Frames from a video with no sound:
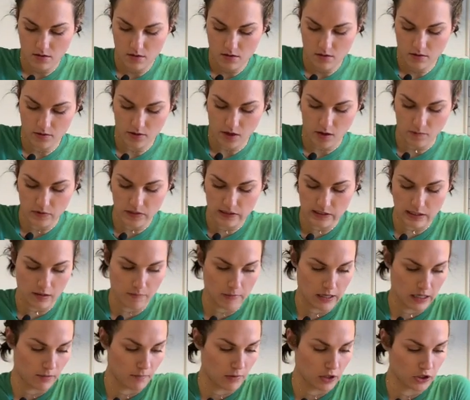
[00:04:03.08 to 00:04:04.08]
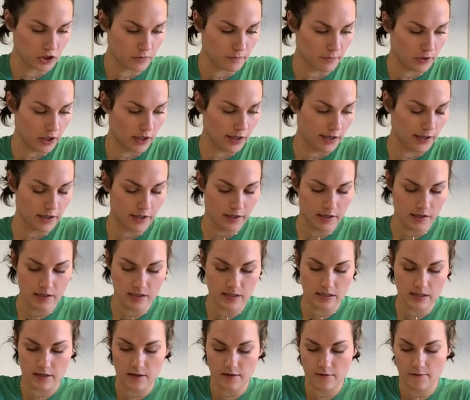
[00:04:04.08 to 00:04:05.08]
So I'm just gonna make a bunch of
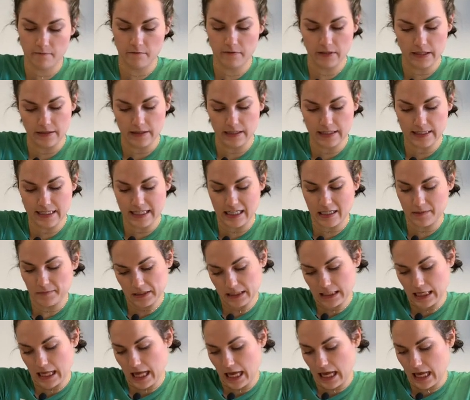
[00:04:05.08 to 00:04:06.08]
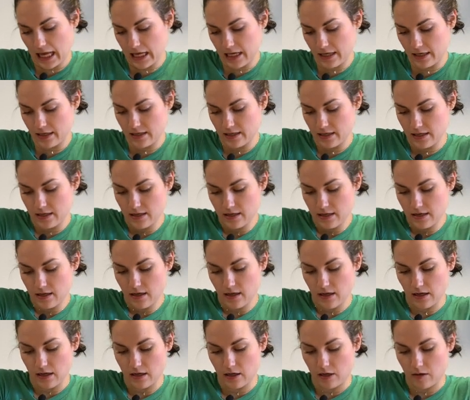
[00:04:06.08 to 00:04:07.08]
burgers, feed the team today.
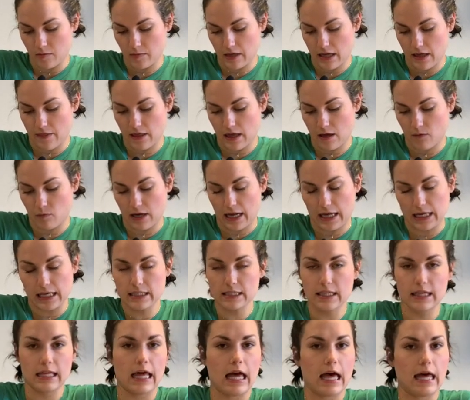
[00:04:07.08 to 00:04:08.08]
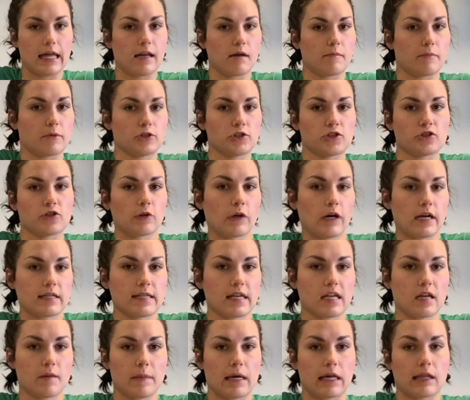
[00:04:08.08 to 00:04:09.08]
And then when I get to the end, I'm gonna show you guys
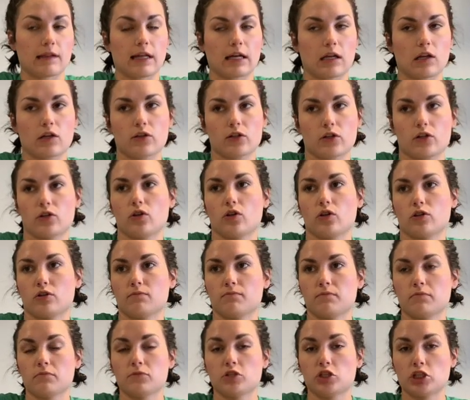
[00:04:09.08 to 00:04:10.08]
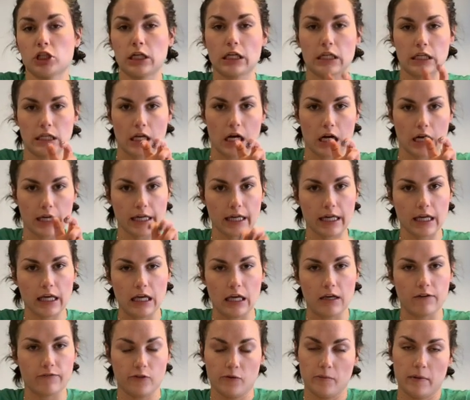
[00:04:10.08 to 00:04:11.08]
how to make like a little chicken
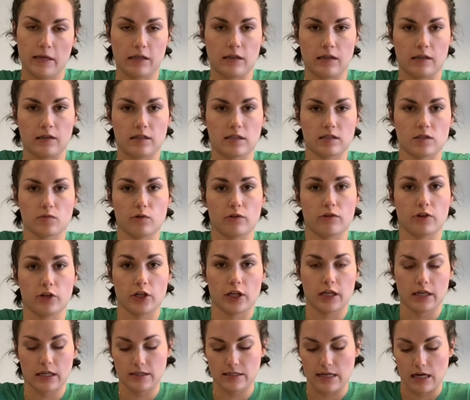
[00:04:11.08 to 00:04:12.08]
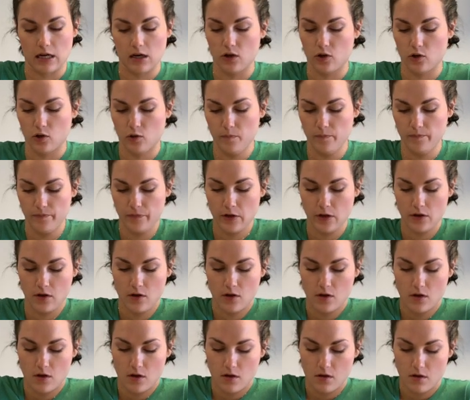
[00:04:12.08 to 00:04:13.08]
nugget if you're making this with your kids at home.
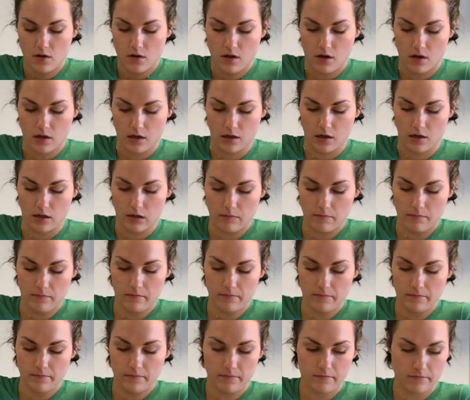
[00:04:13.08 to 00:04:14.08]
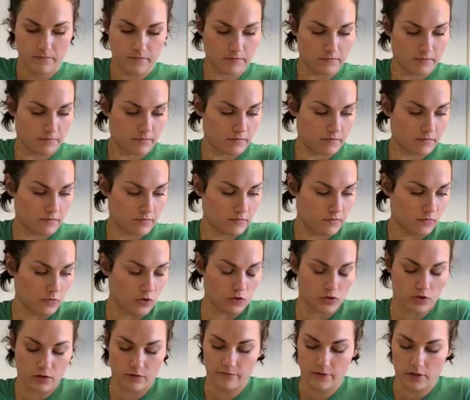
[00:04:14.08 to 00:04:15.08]

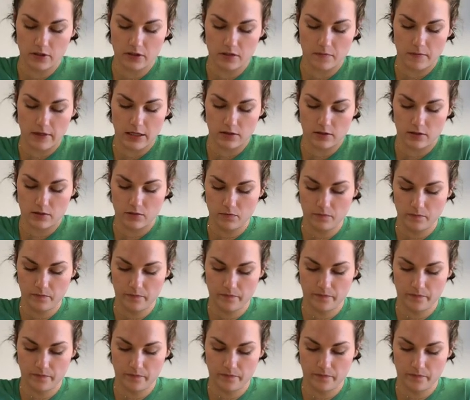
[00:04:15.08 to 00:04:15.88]
Those are fun to make too.